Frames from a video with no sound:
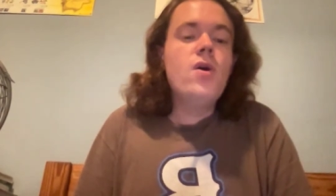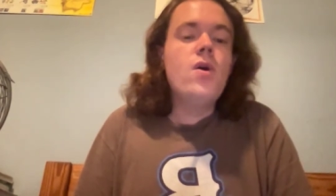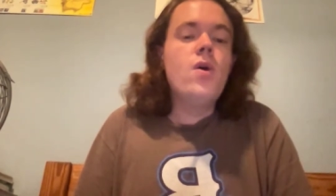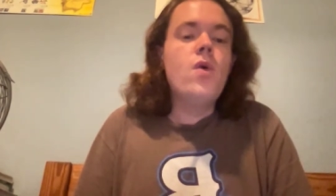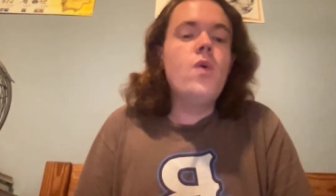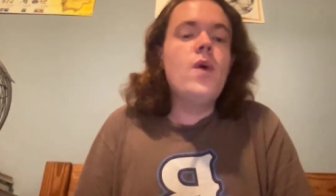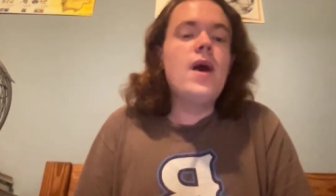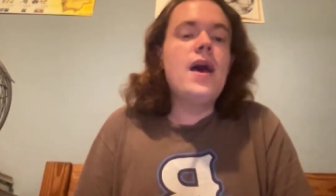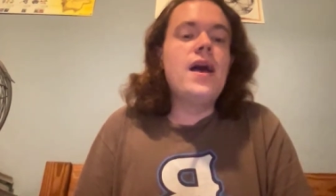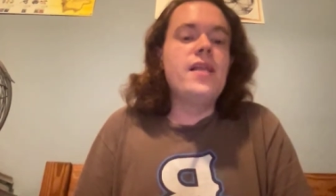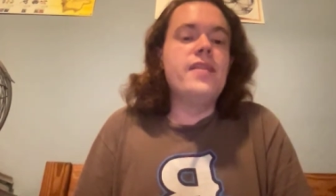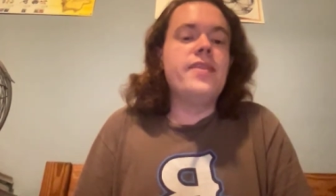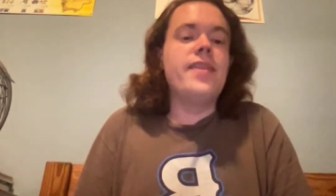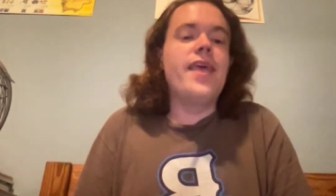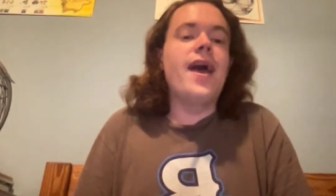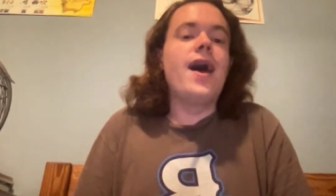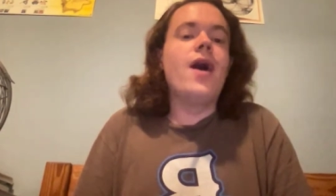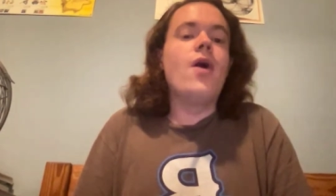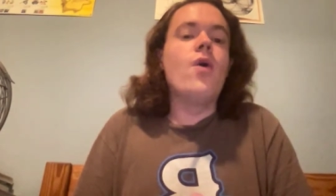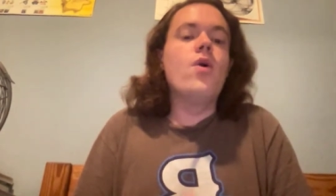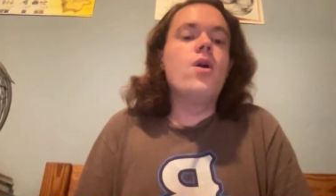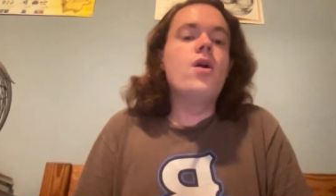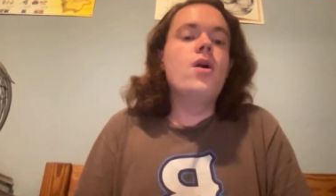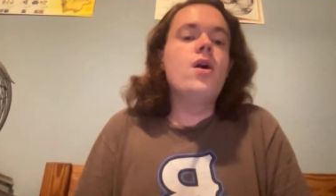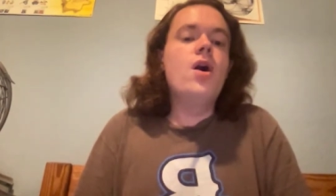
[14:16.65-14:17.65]
Well
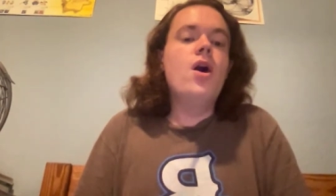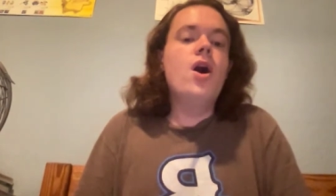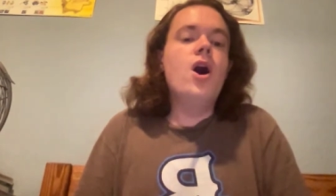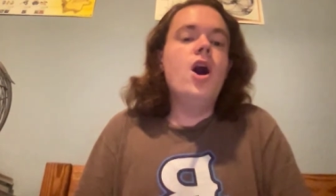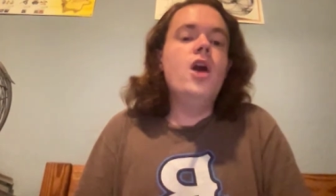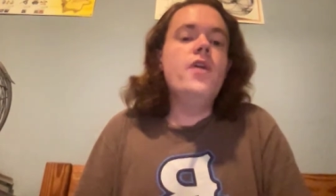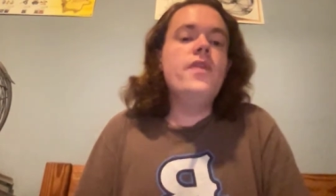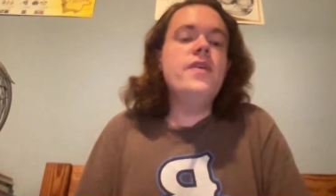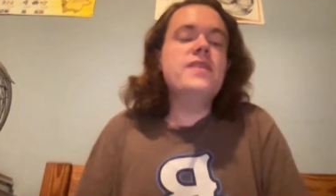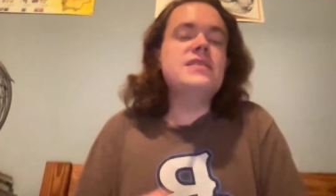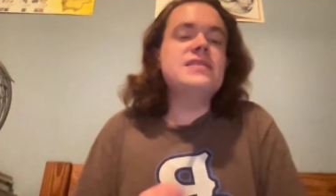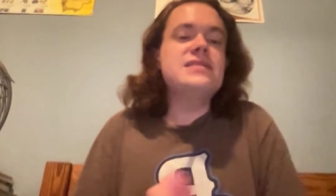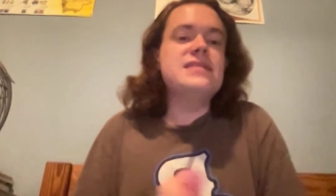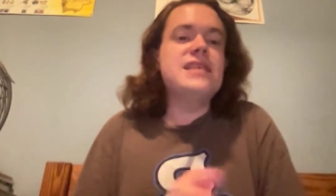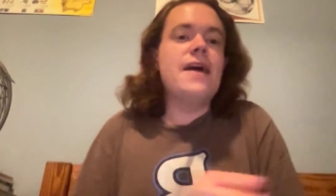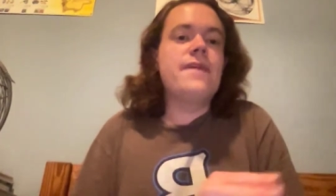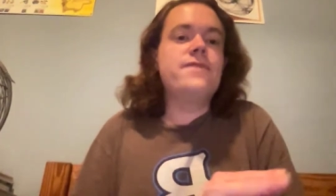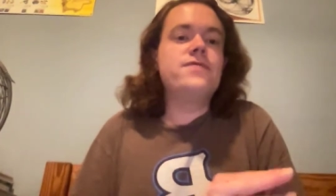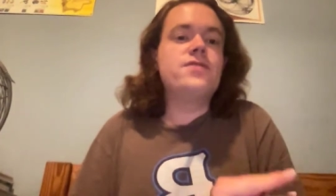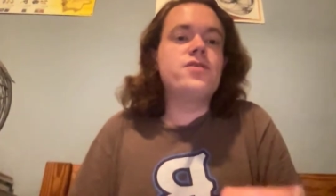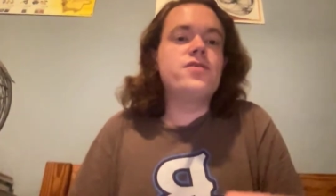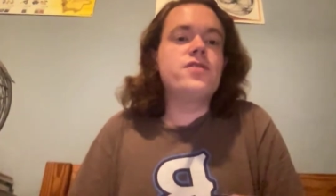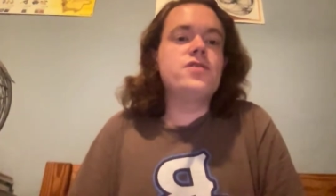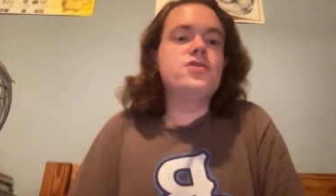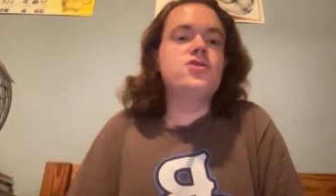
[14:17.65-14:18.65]
now, all that's
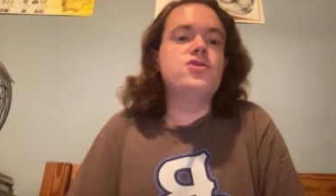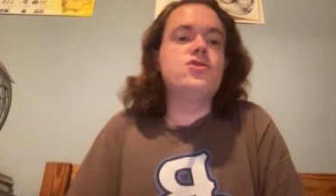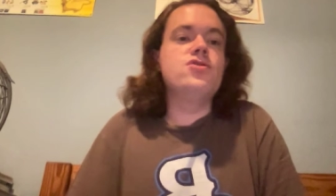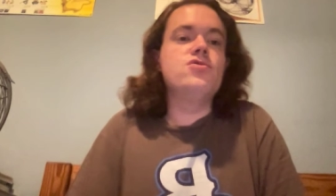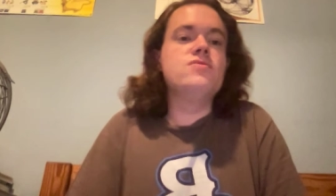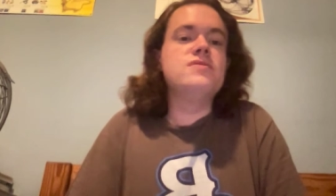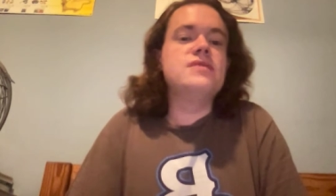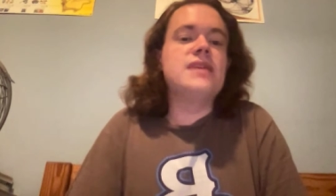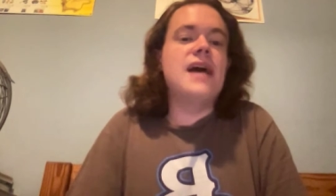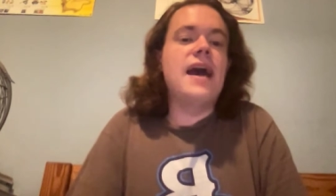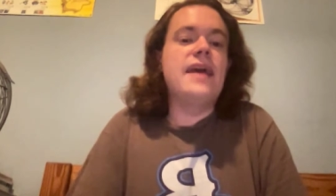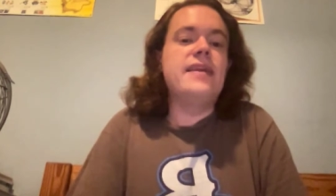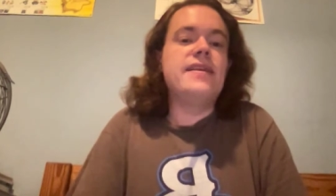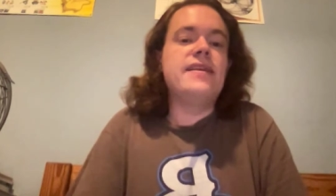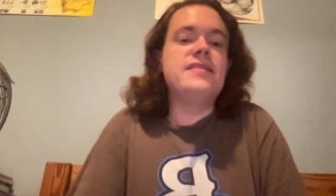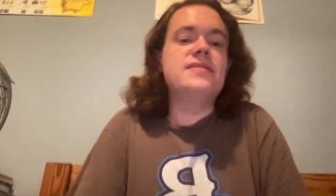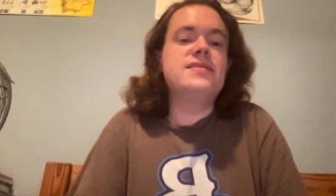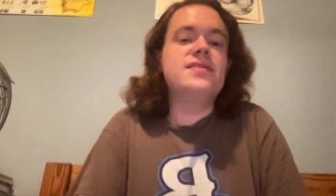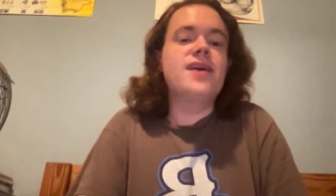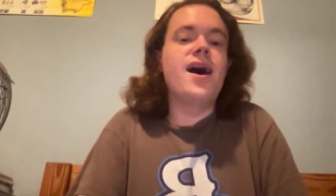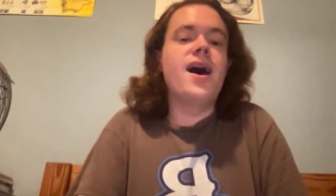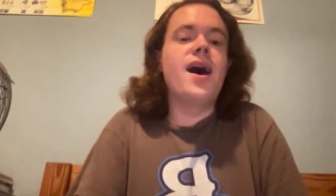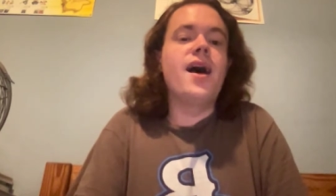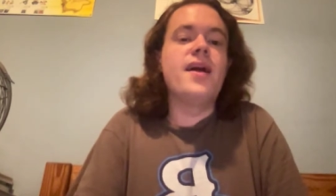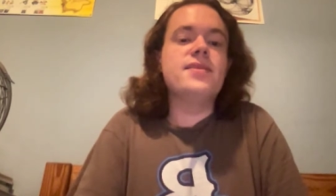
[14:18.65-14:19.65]
left are the two tiny
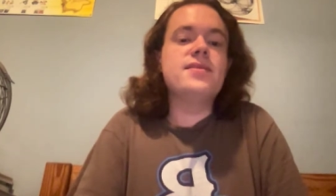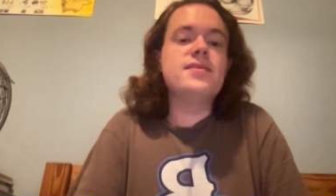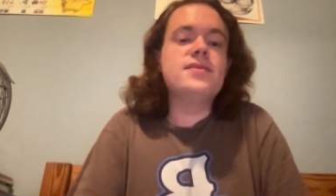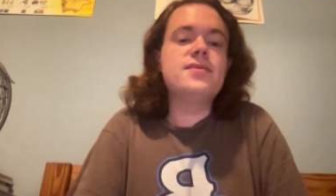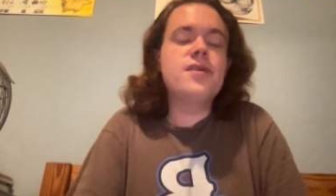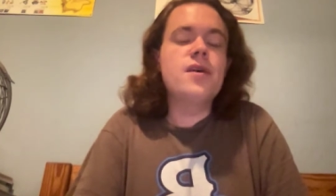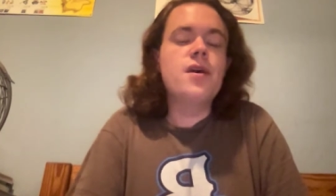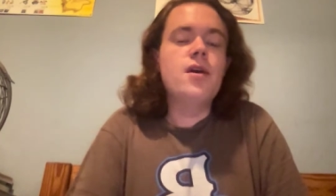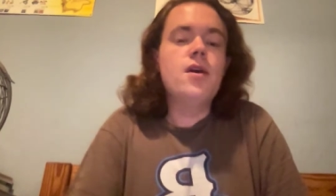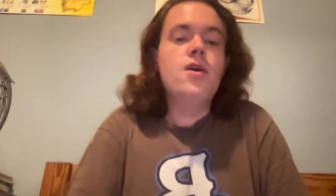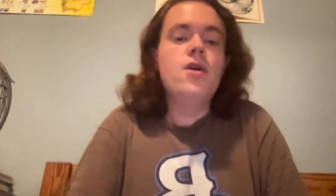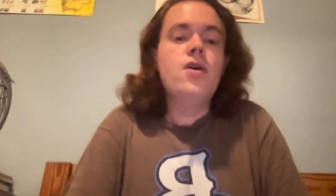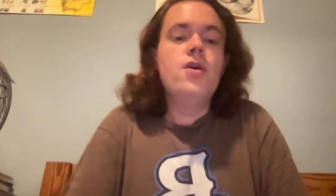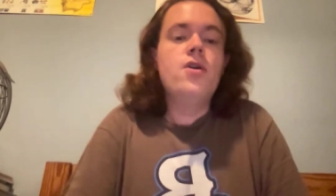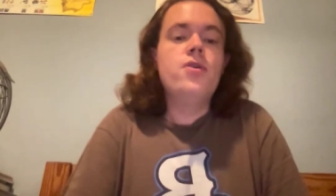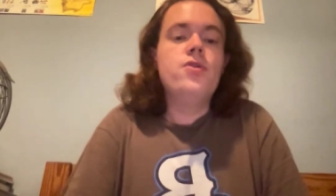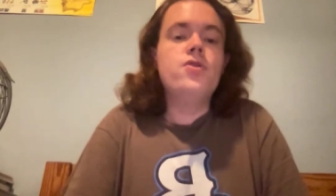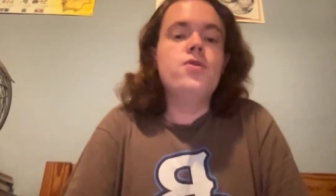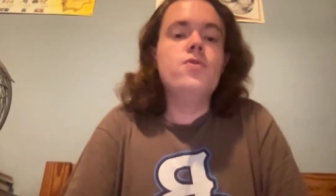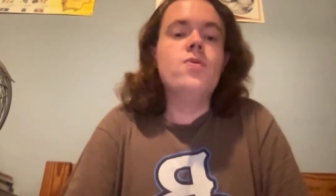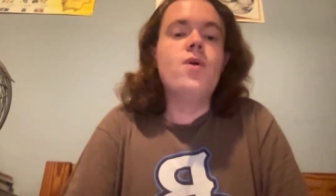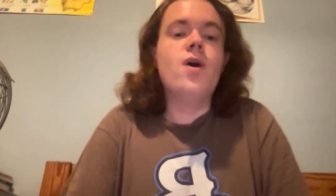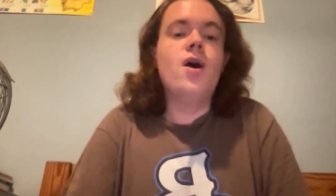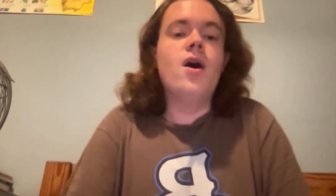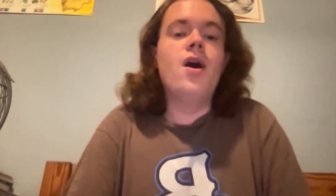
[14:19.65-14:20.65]
tots.
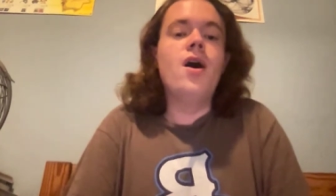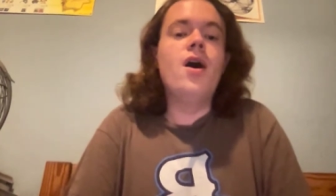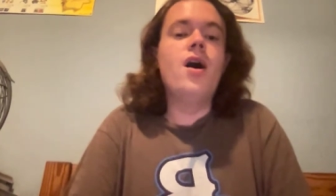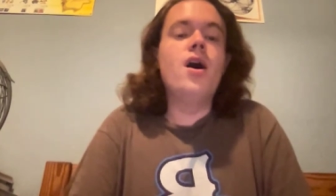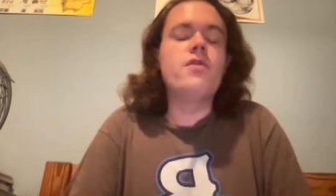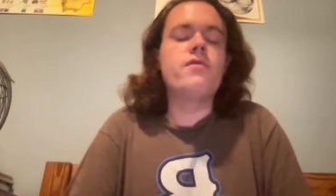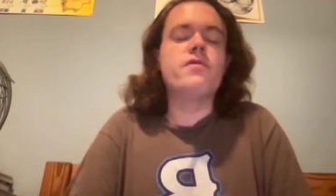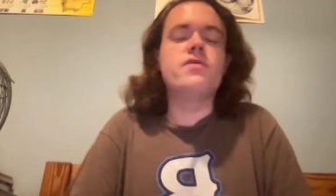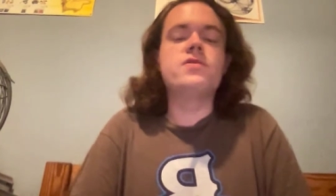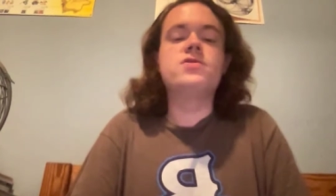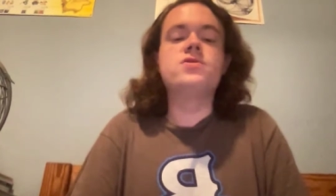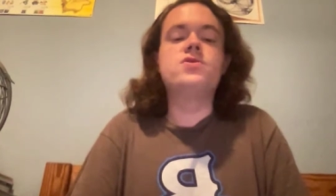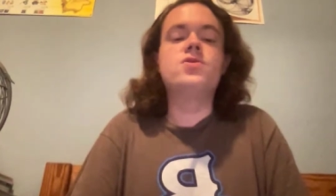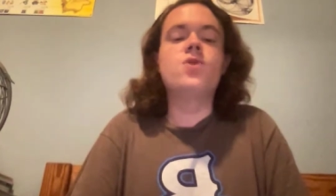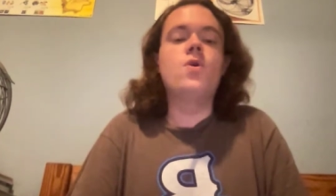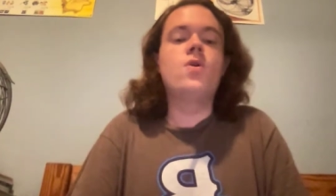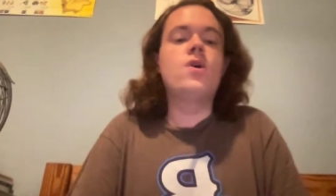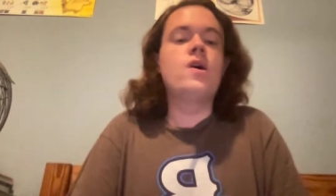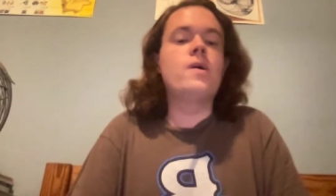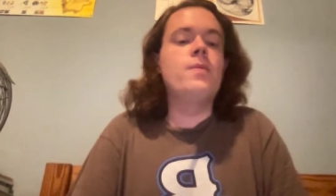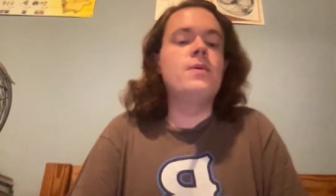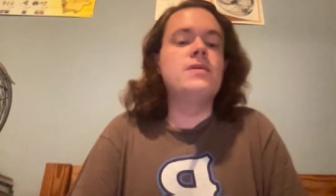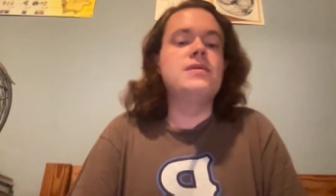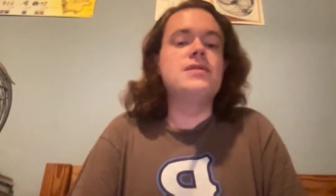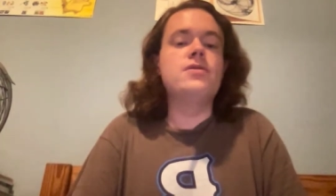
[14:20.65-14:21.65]
You are
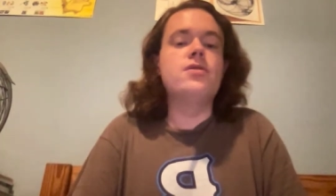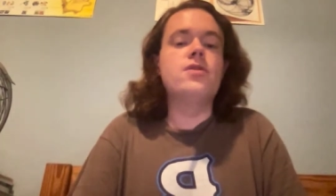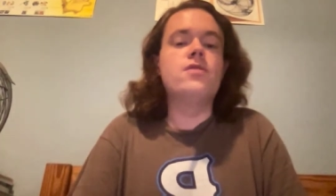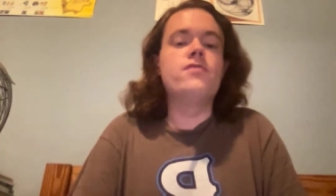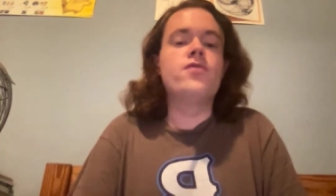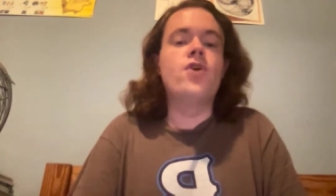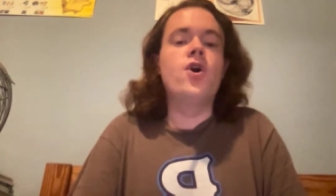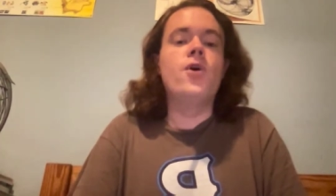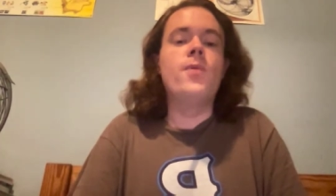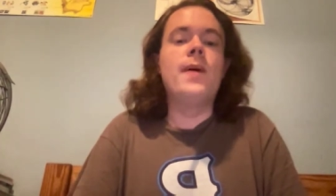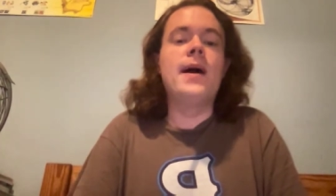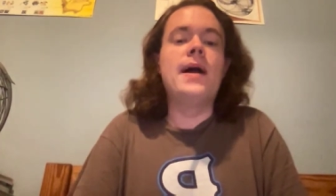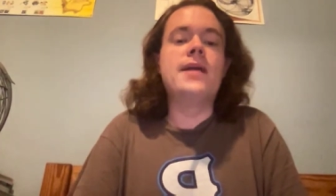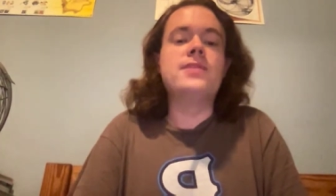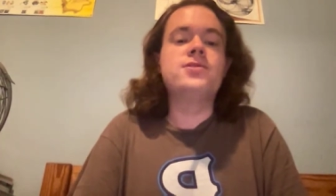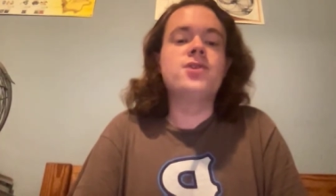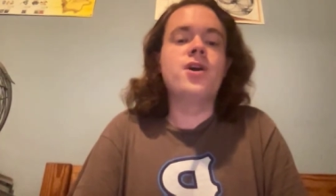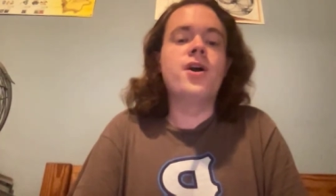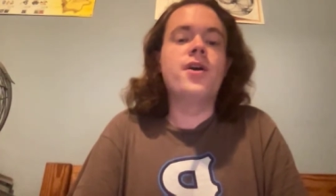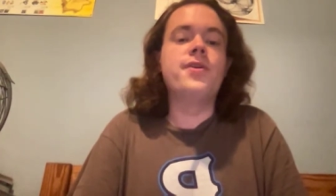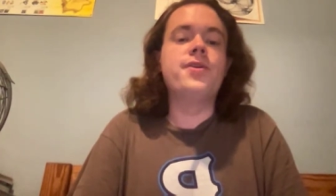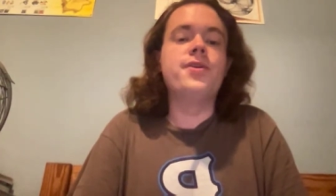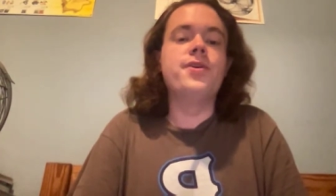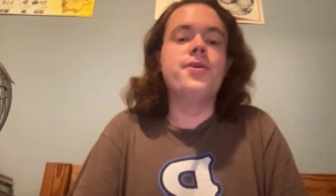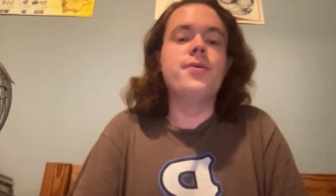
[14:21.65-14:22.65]
adorable little robots,
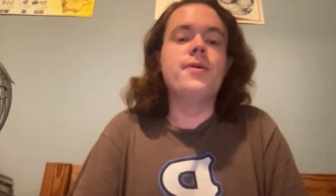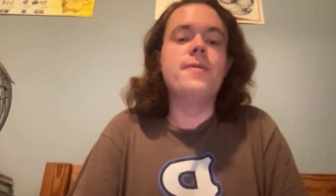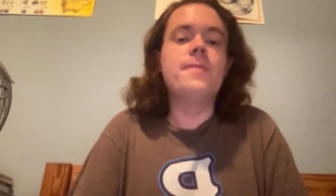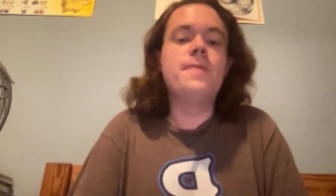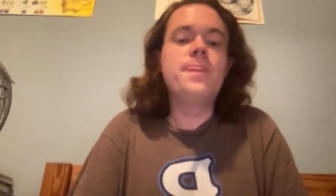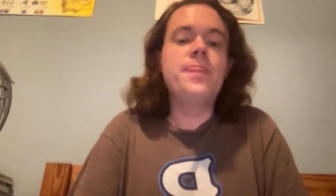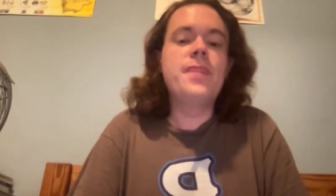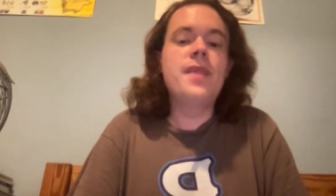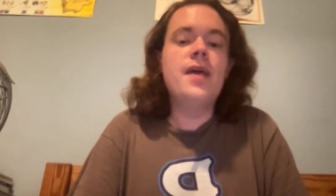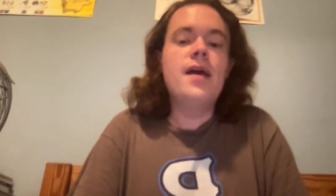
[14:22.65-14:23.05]
aren't you?